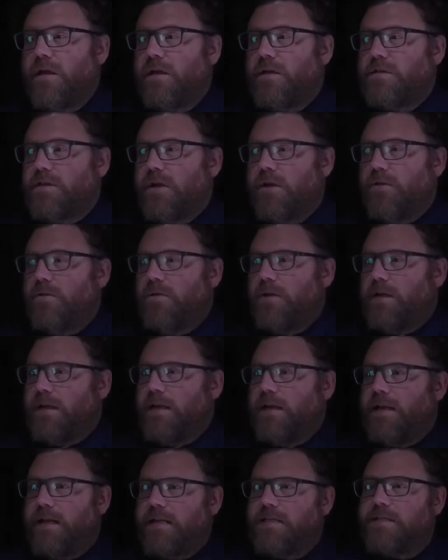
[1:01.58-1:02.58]
So,
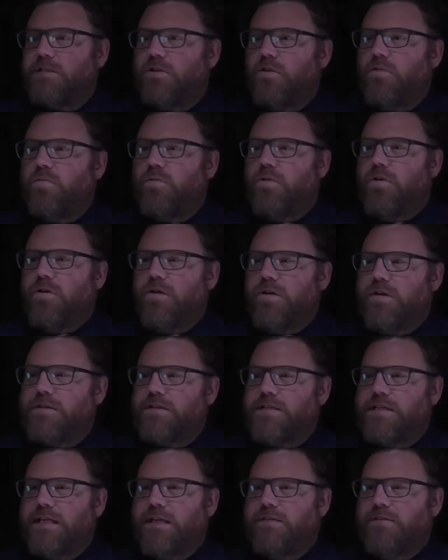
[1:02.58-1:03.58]
lexical
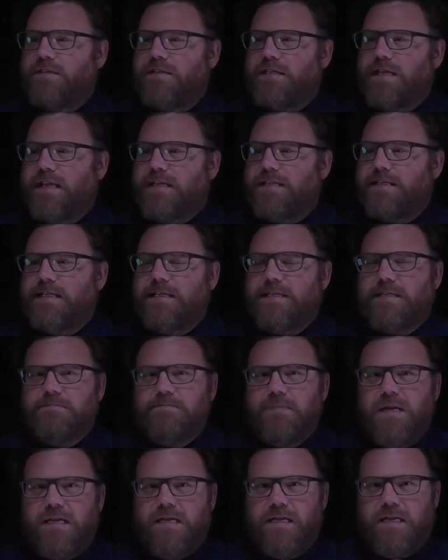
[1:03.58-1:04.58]
words give a text its
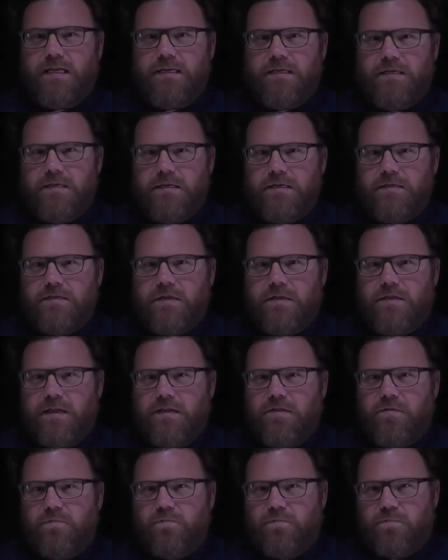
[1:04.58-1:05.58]
meaning. So
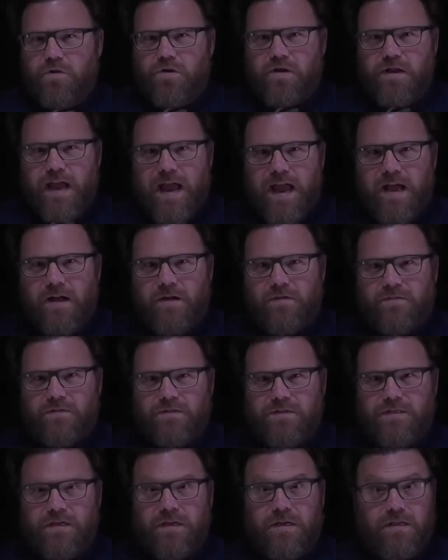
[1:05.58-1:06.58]
they're the
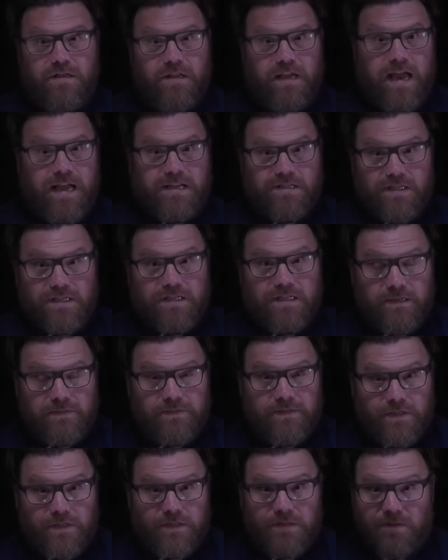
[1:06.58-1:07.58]
nouns, the
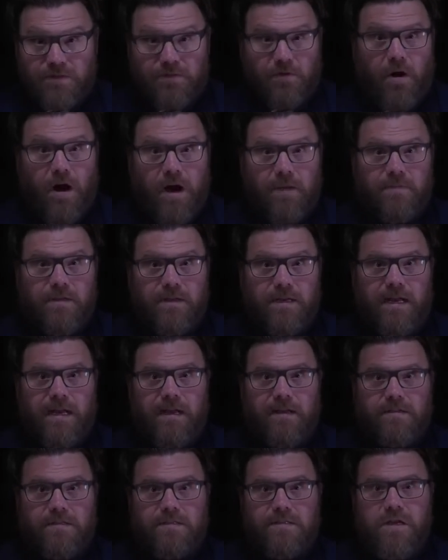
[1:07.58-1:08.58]
adjectives that describe the
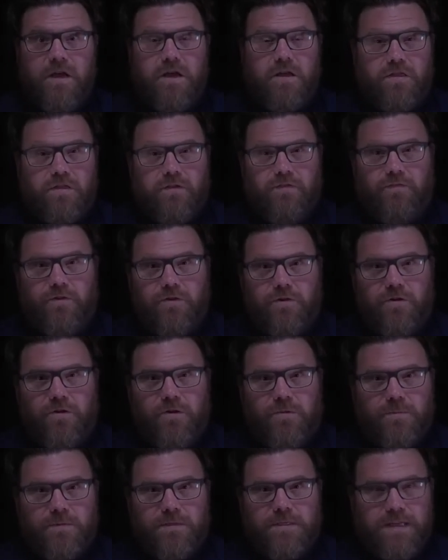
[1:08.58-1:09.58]
nouns, the
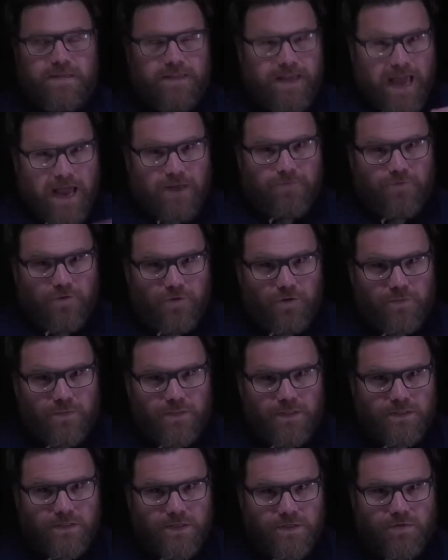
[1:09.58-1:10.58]
verbs and the
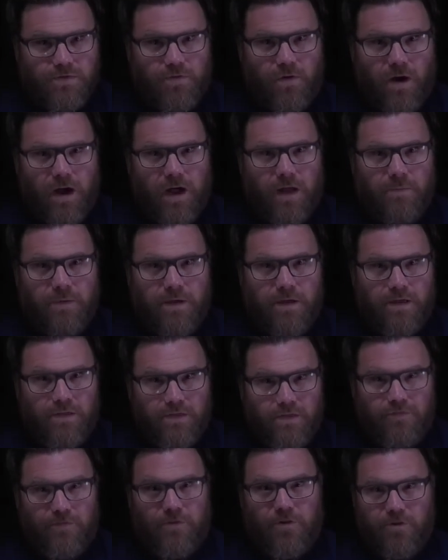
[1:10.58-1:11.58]
adverbs that describe
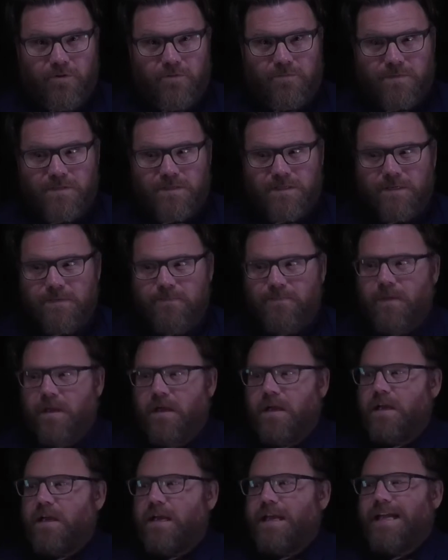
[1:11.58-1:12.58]
the verbs.
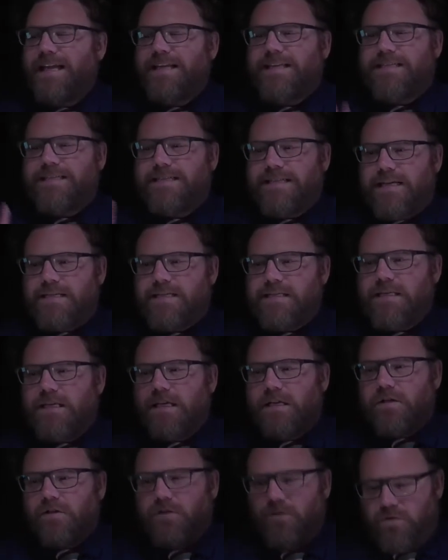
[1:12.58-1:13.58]
It doesn't
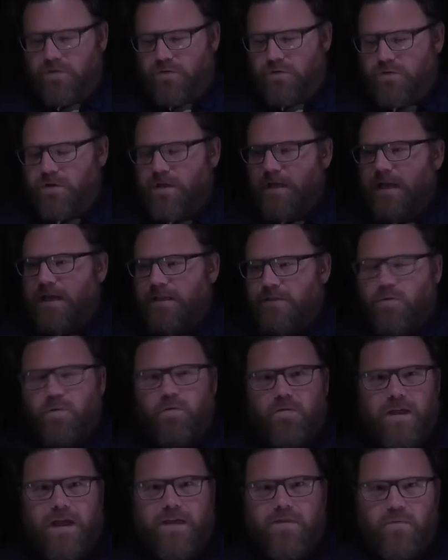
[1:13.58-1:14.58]
include
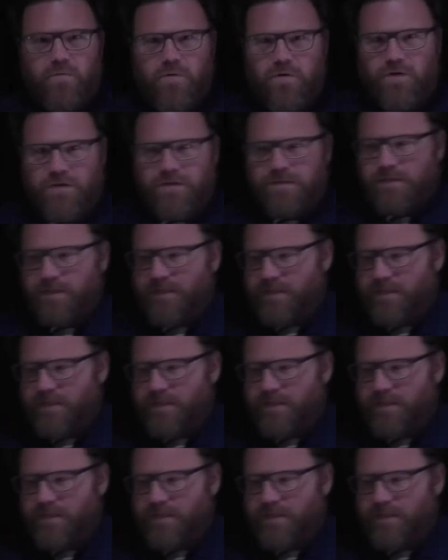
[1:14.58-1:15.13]
all the other words.